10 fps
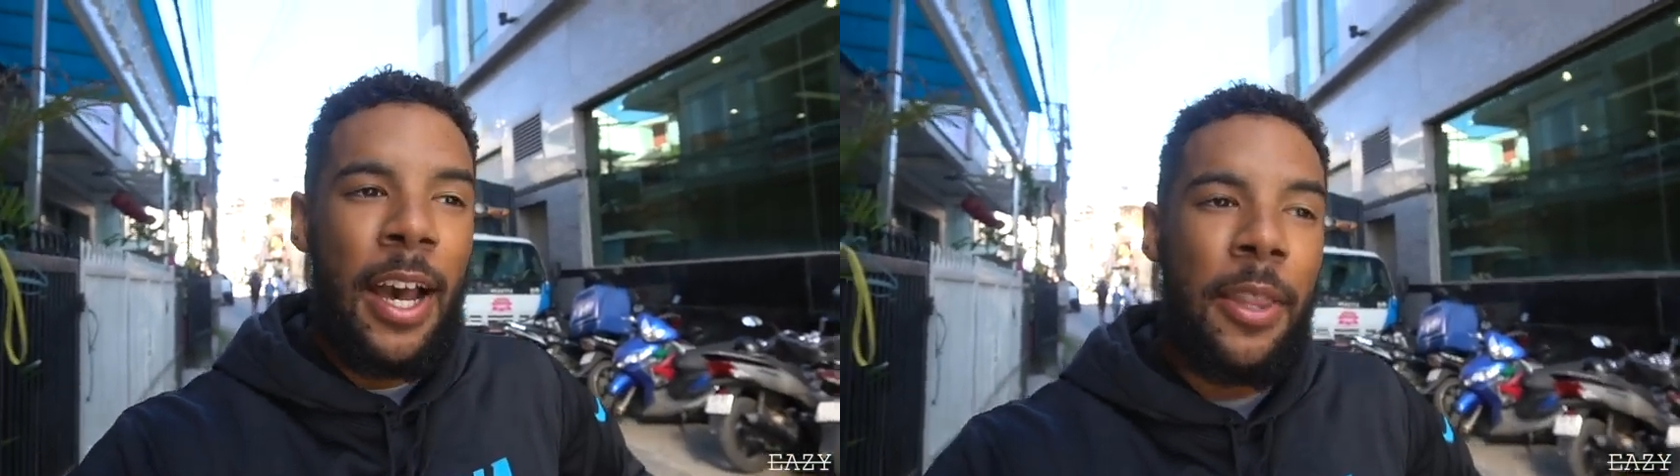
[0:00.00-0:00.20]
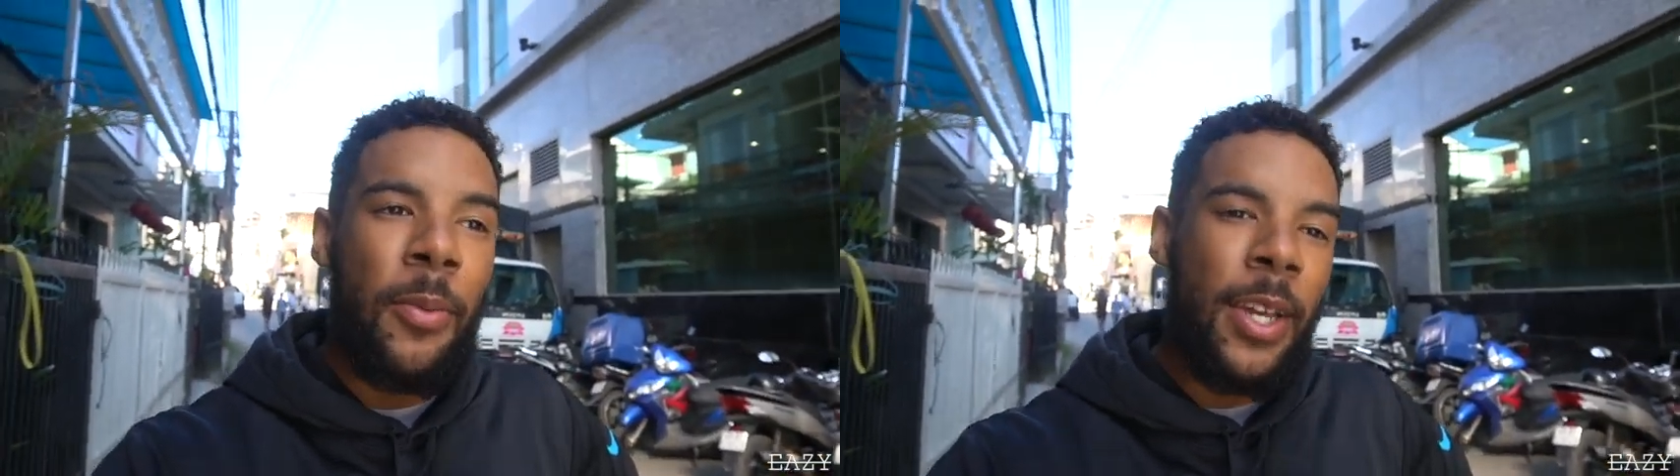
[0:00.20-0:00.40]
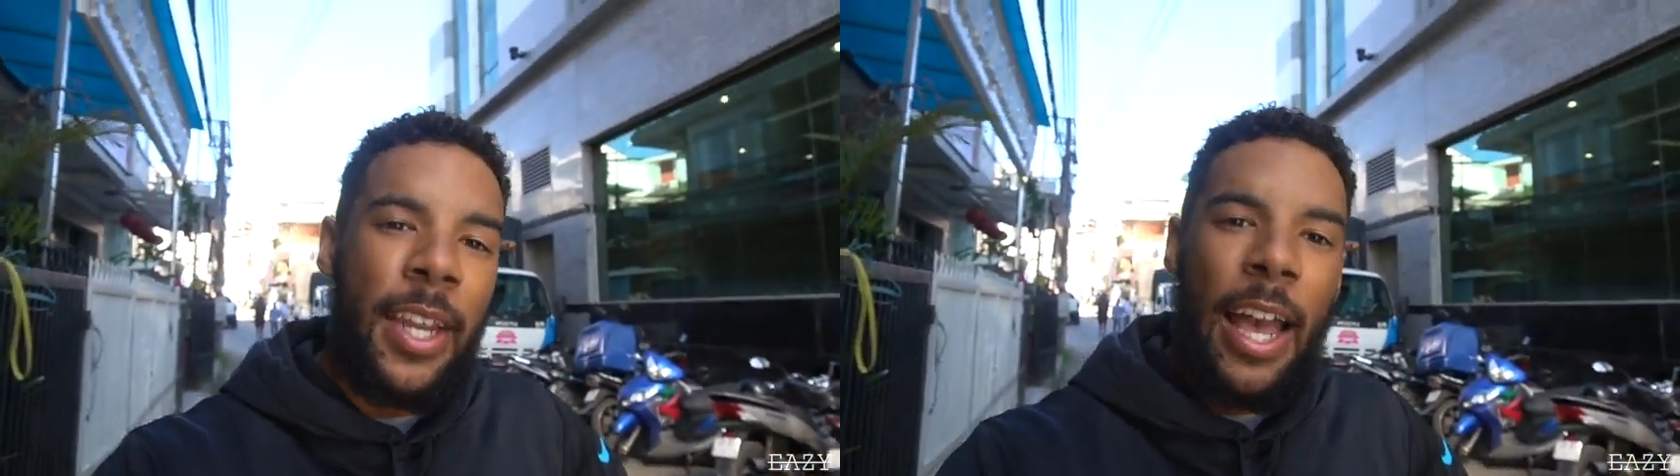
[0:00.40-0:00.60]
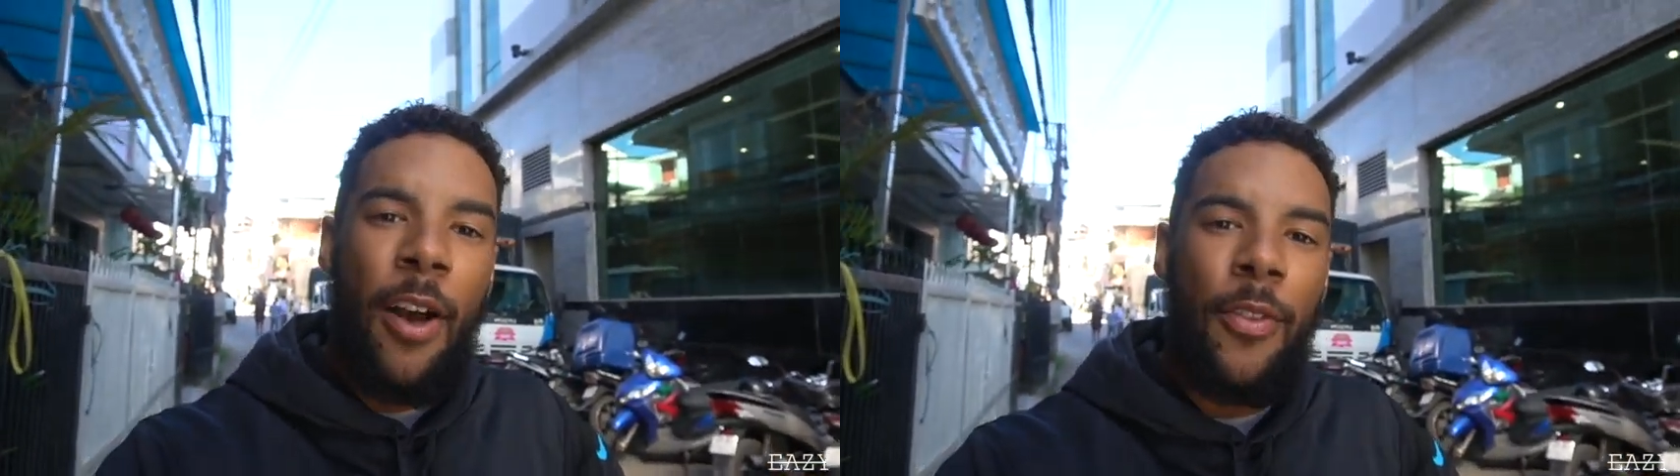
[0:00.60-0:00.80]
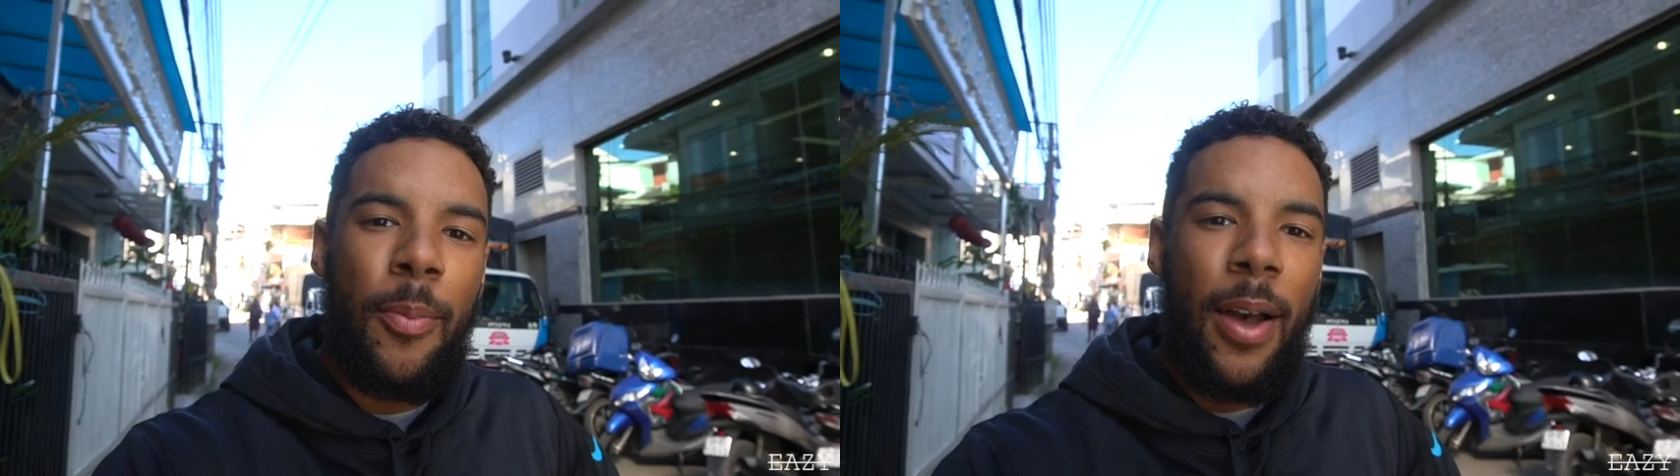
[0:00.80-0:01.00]
and then we're gonna get
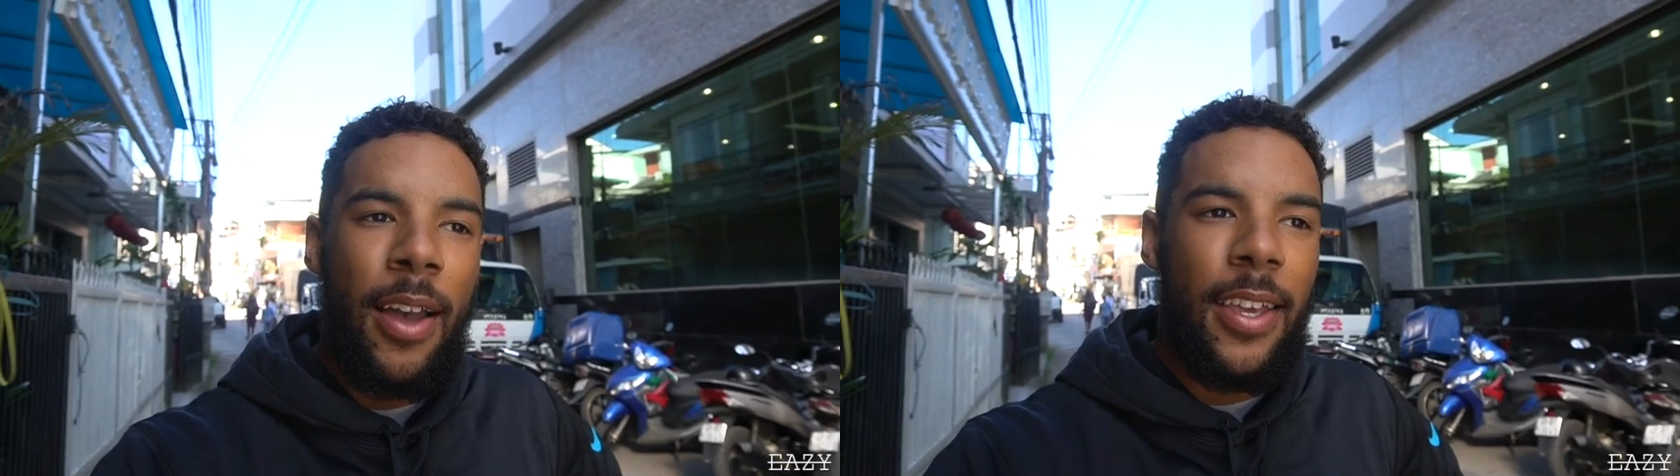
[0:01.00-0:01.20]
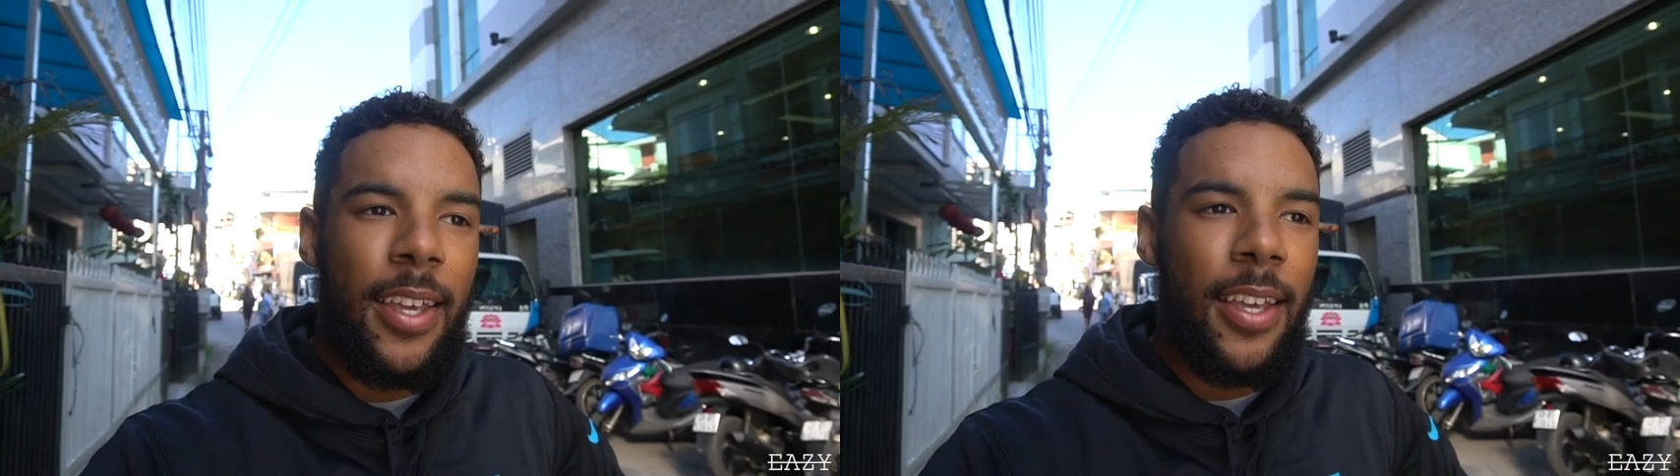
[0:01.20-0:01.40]
on the bike